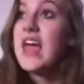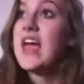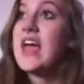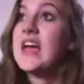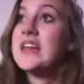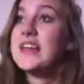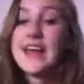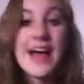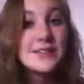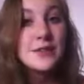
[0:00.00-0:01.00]
and
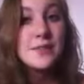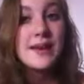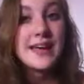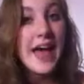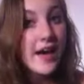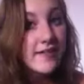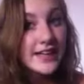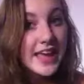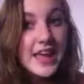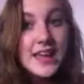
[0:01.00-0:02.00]
Castle and Becca have a
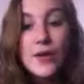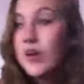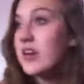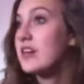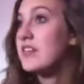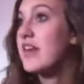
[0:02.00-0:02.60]
kid, or